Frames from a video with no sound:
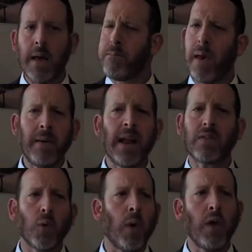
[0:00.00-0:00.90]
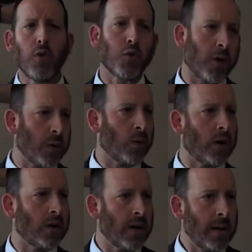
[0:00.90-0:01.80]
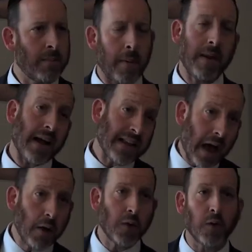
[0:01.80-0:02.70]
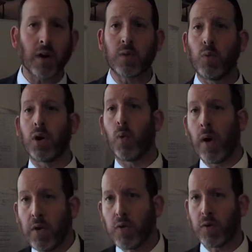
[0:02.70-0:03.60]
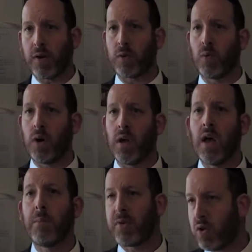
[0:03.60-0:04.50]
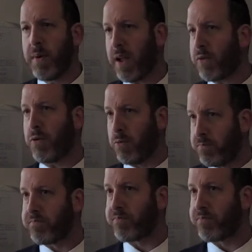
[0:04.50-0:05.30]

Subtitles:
Maybe not the way you thought it would, maybe not how you thought it would or when you thought it would, but you'll make it through.